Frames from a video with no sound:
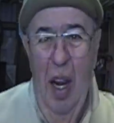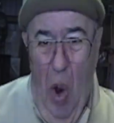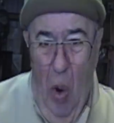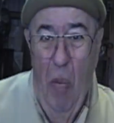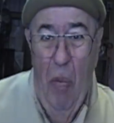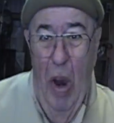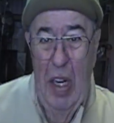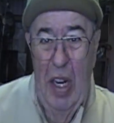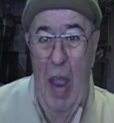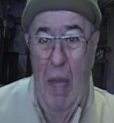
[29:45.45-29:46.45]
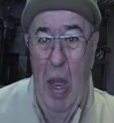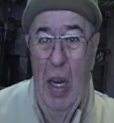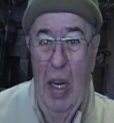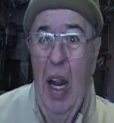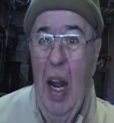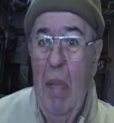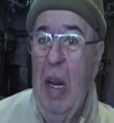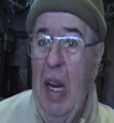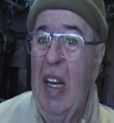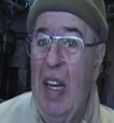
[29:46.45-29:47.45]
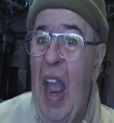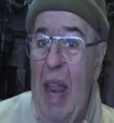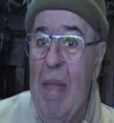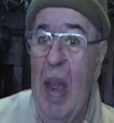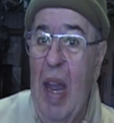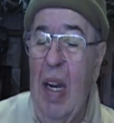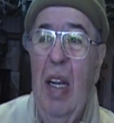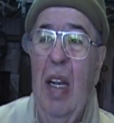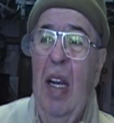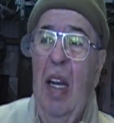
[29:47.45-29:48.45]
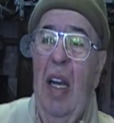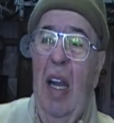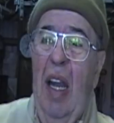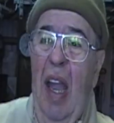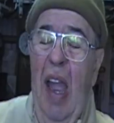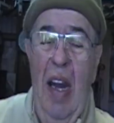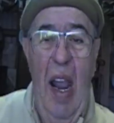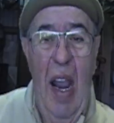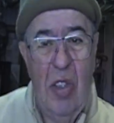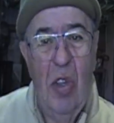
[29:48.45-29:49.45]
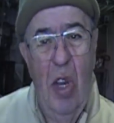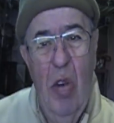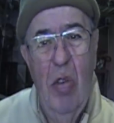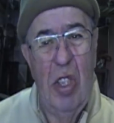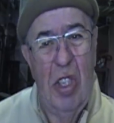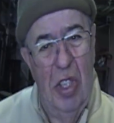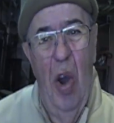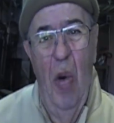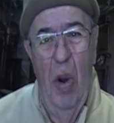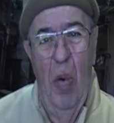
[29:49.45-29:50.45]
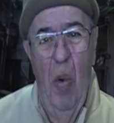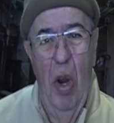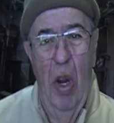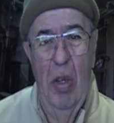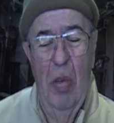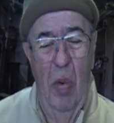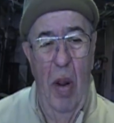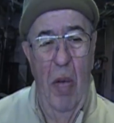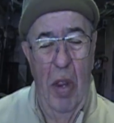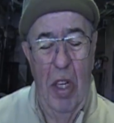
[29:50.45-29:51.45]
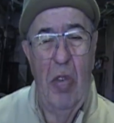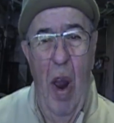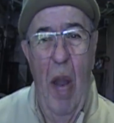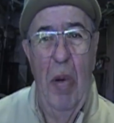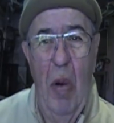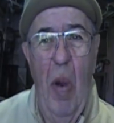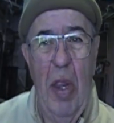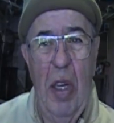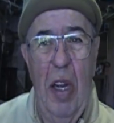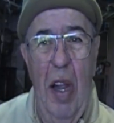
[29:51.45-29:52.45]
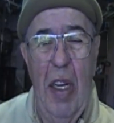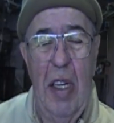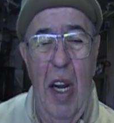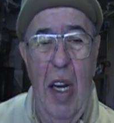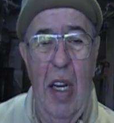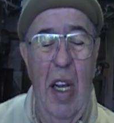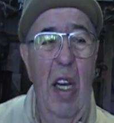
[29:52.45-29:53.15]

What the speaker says: Cold front came in, and I mean it came in. It actually used snow in a word when it was describing the weather last night.